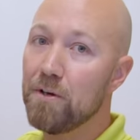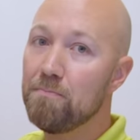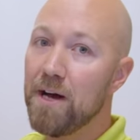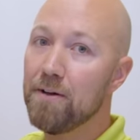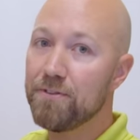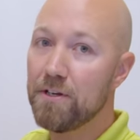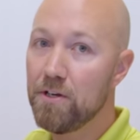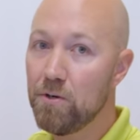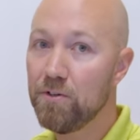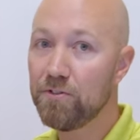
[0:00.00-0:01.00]
about the
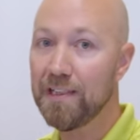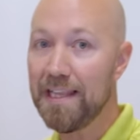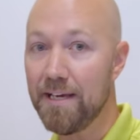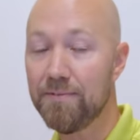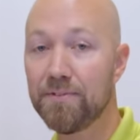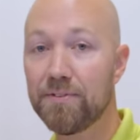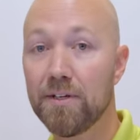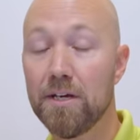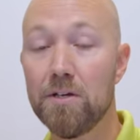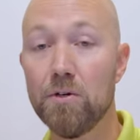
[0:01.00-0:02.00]
newest leaves,
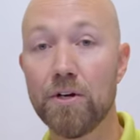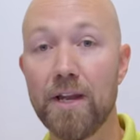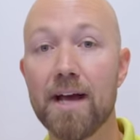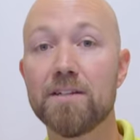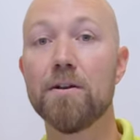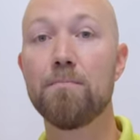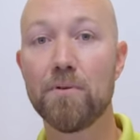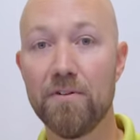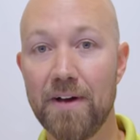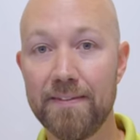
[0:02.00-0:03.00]
you can actually
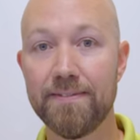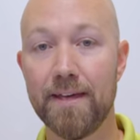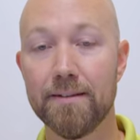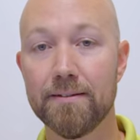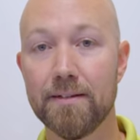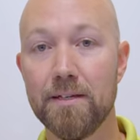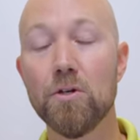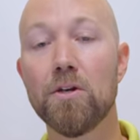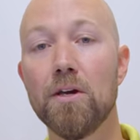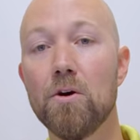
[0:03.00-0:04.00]
prevent that. And
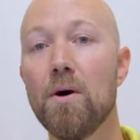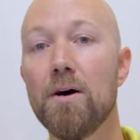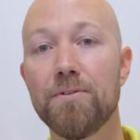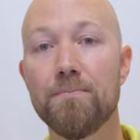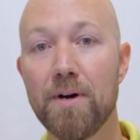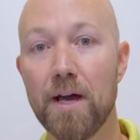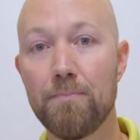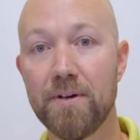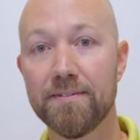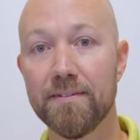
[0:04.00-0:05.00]
you can go out and buy a
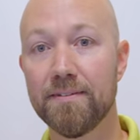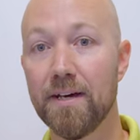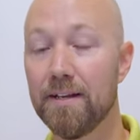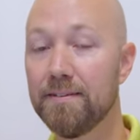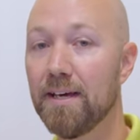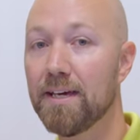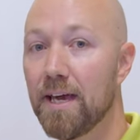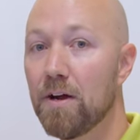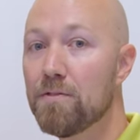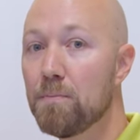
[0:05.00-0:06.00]
pesticide and take
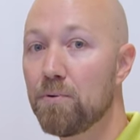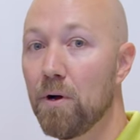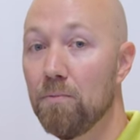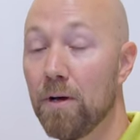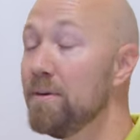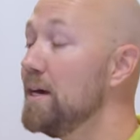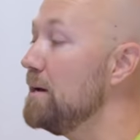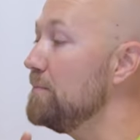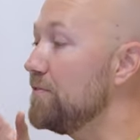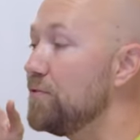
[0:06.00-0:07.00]
care of the problem
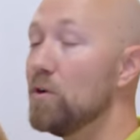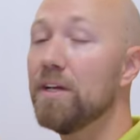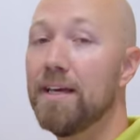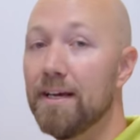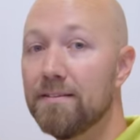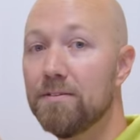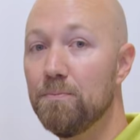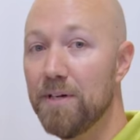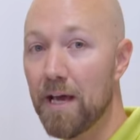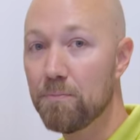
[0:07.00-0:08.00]
before it gets to
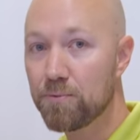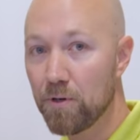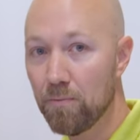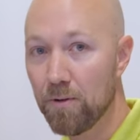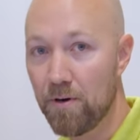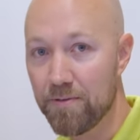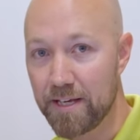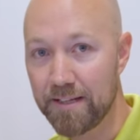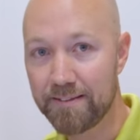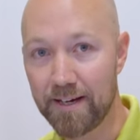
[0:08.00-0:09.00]
be a problem on
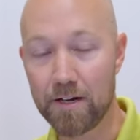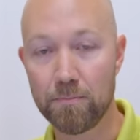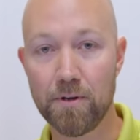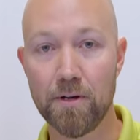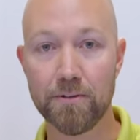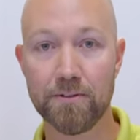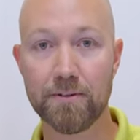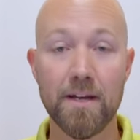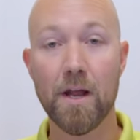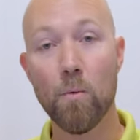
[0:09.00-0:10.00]
the entire plant.
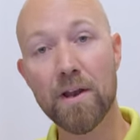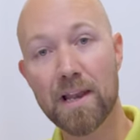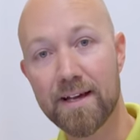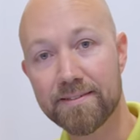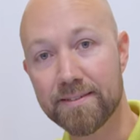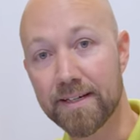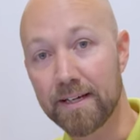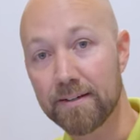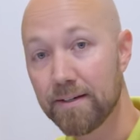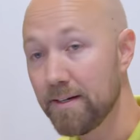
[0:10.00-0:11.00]
Now, one last thing,